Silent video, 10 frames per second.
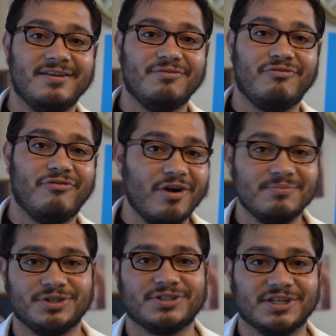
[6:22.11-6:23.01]
from
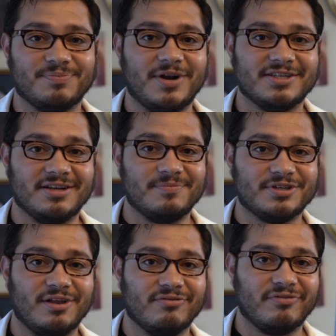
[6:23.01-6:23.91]
just expressing
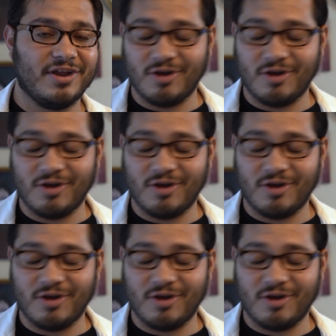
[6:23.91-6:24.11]
himself in